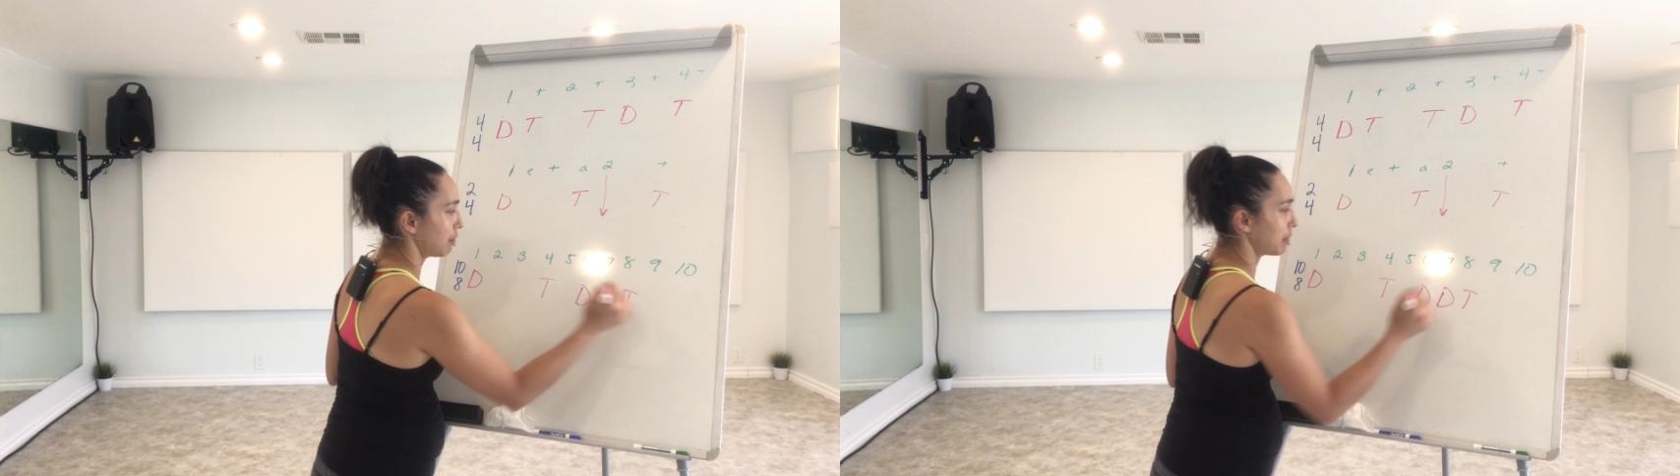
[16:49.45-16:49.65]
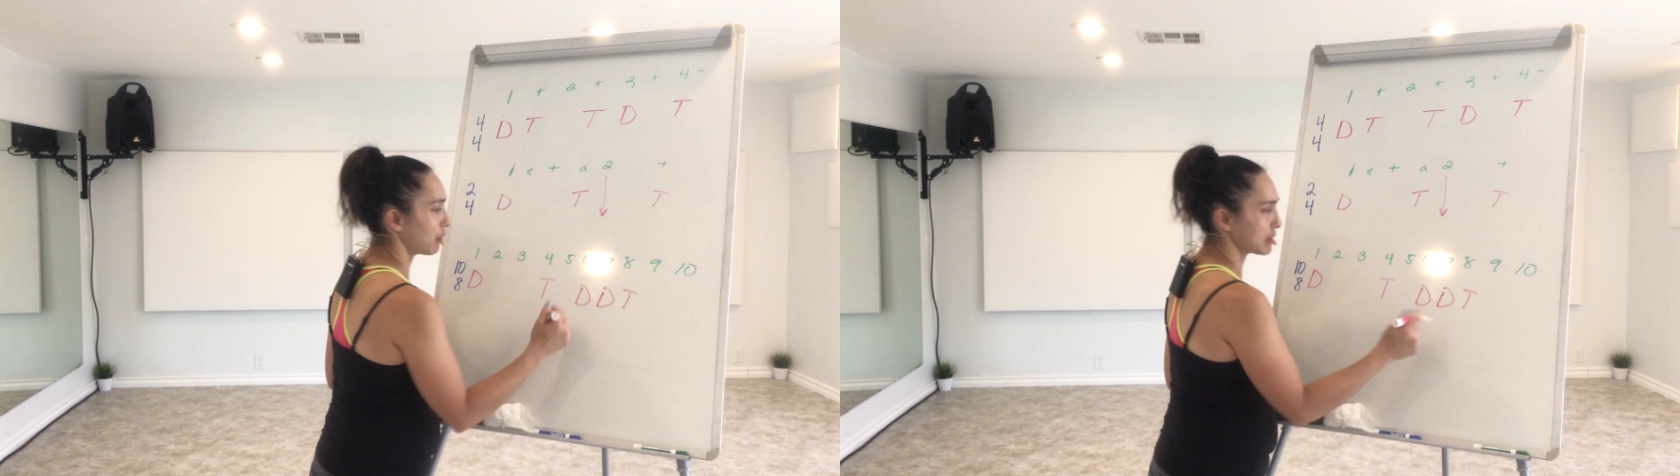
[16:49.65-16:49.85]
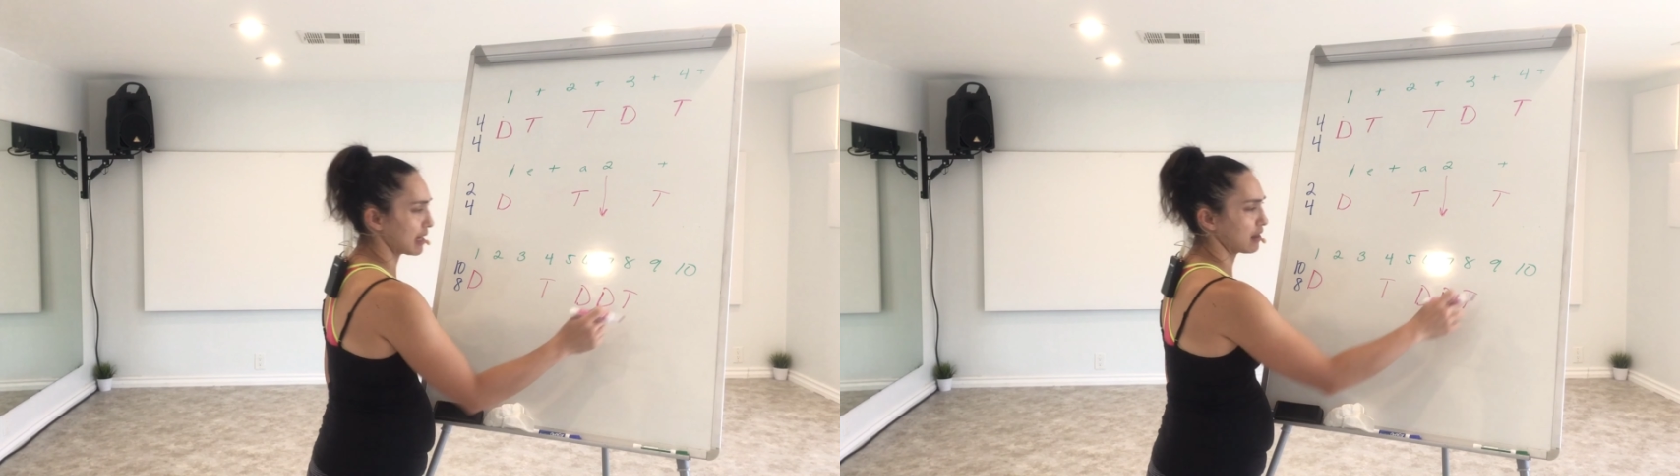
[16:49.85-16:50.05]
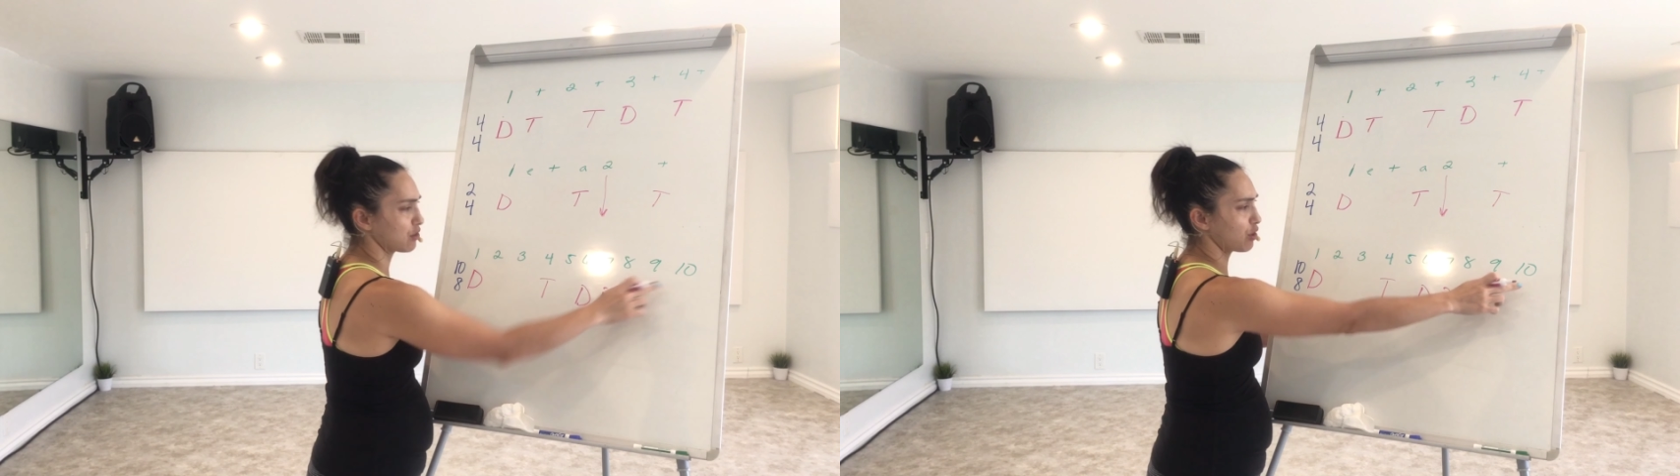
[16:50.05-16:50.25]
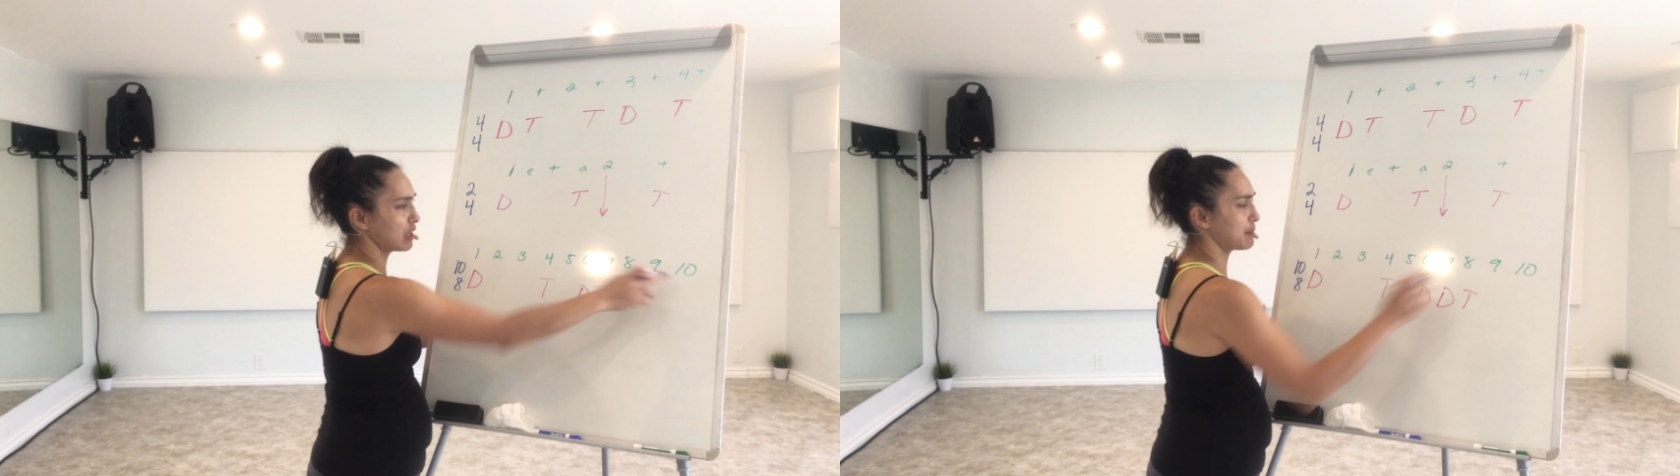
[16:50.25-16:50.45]
I was like, there's
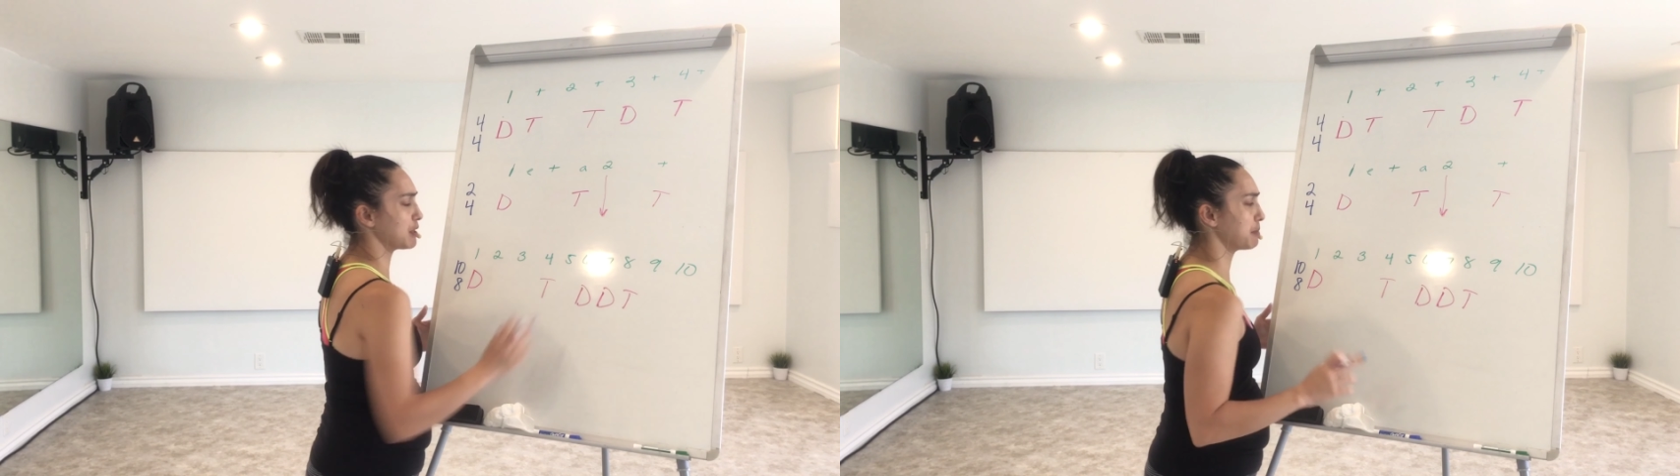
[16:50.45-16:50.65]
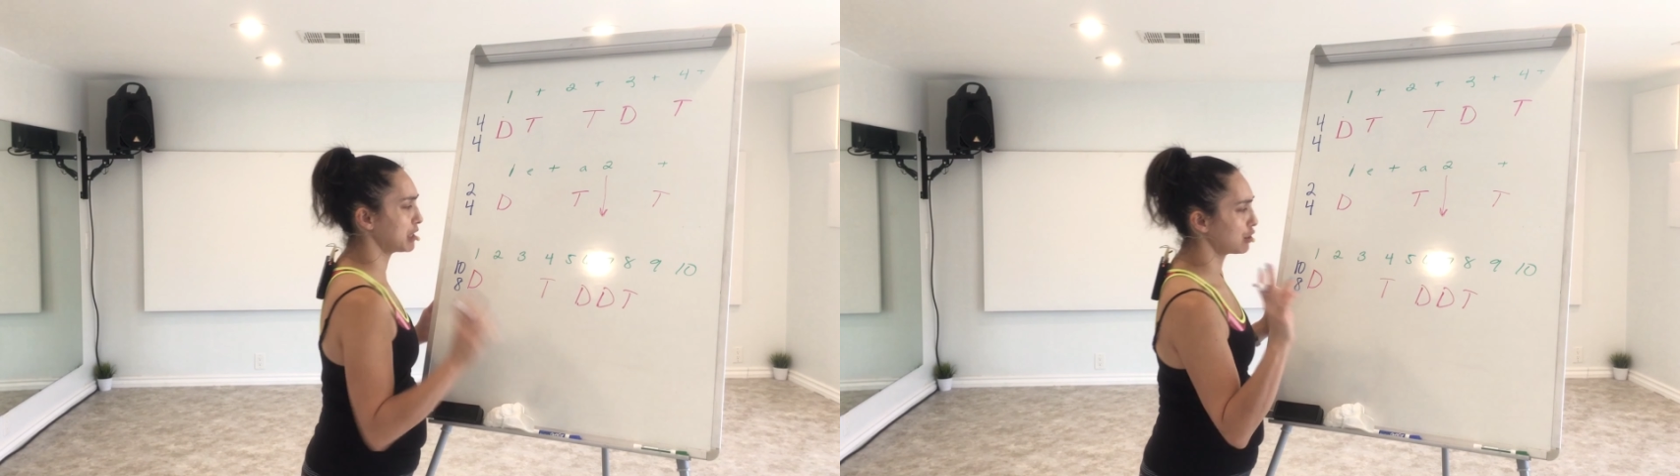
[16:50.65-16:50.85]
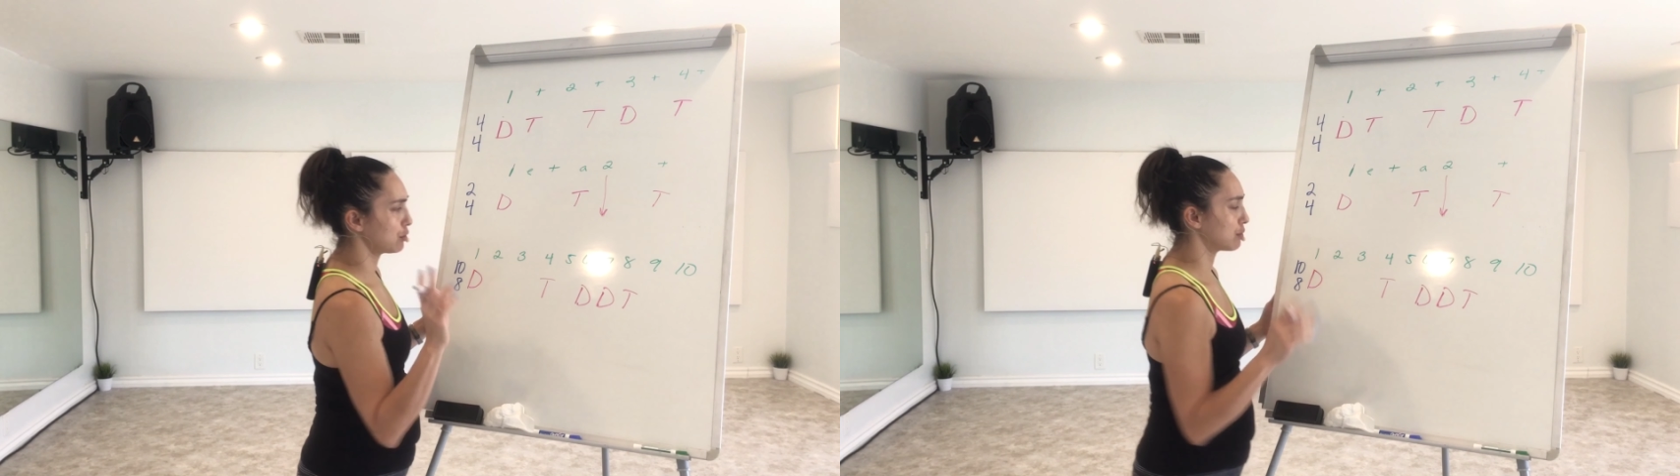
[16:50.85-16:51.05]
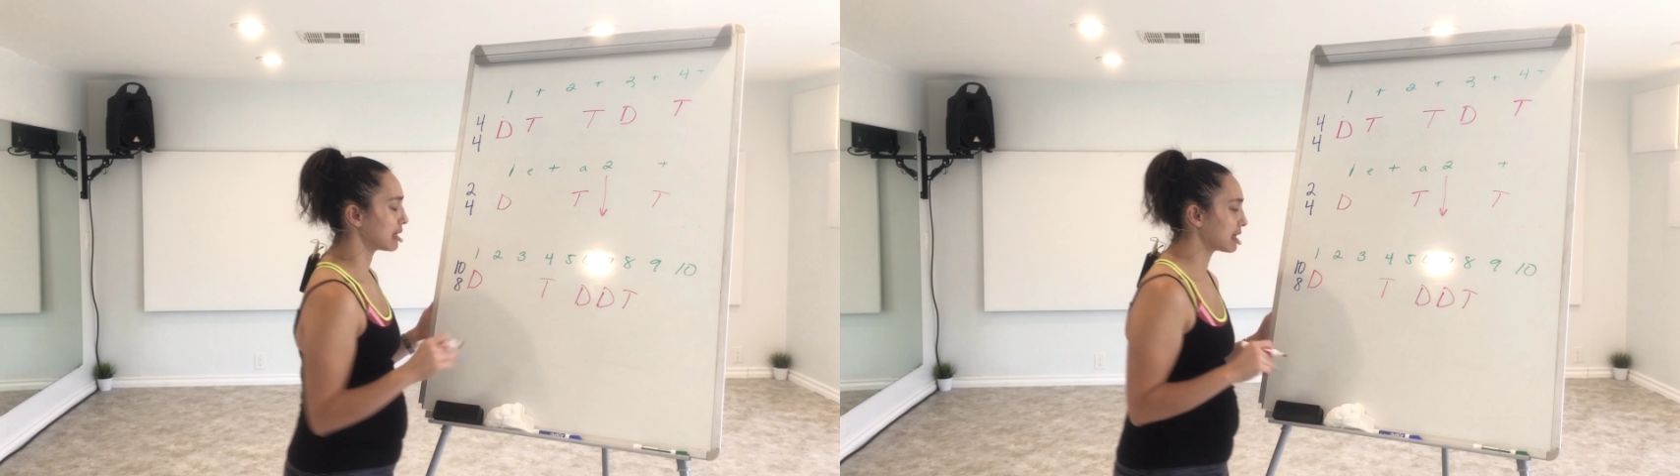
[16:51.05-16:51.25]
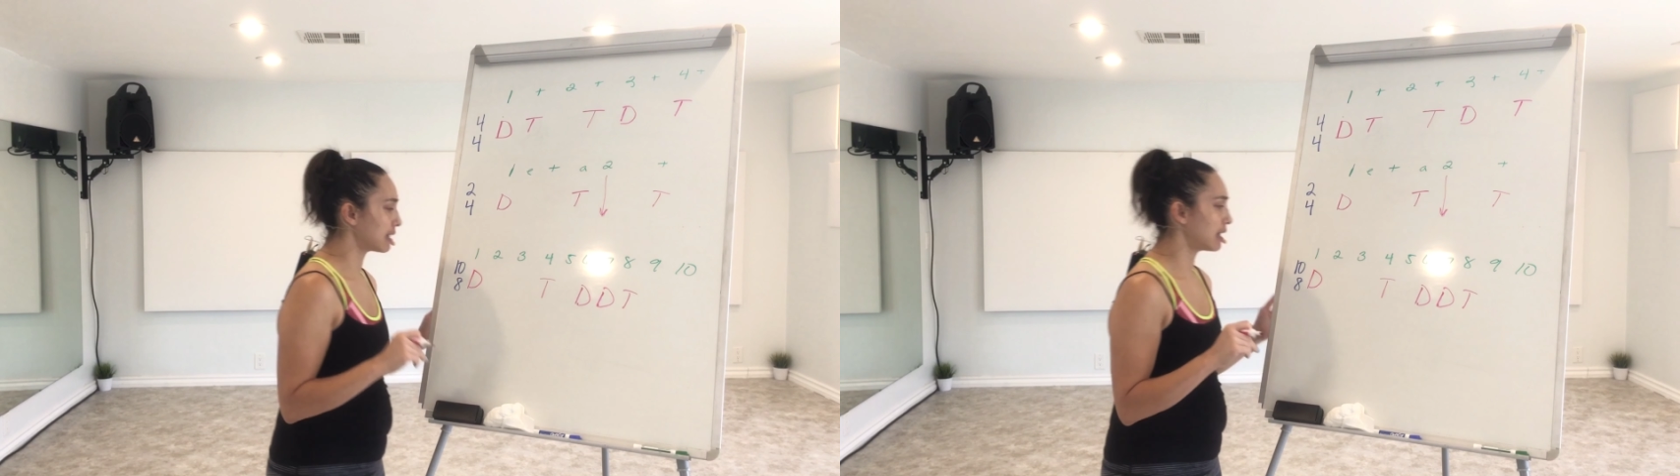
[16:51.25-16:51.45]
only supposed to be two at
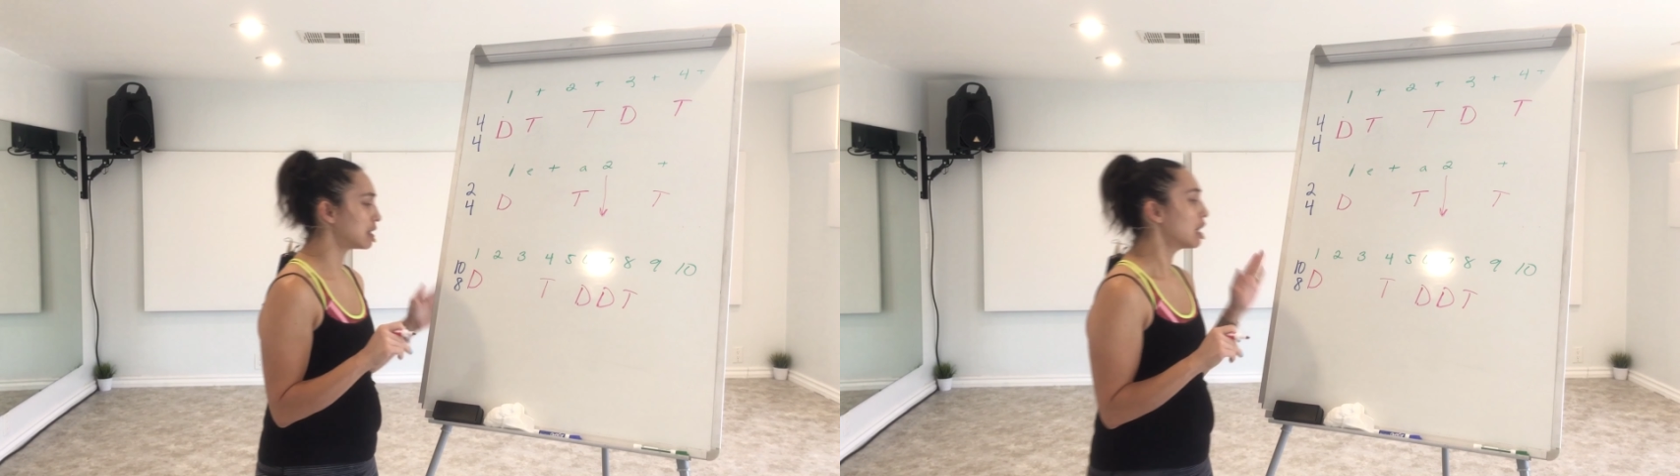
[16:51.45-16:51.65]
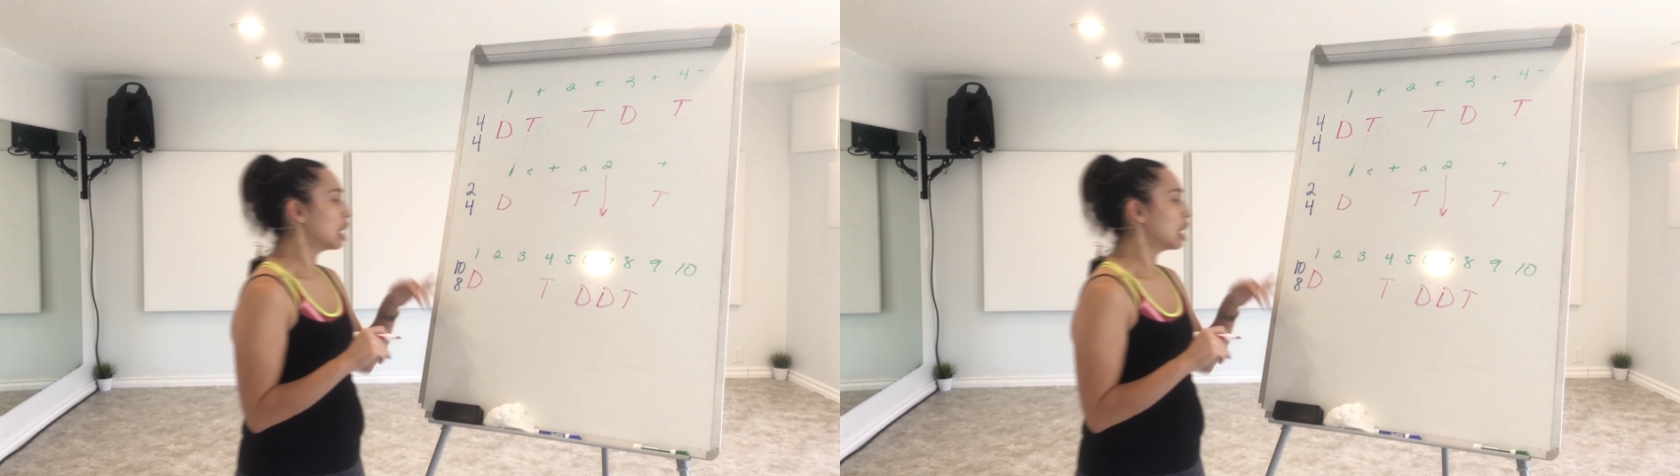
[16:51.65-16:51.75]
the end.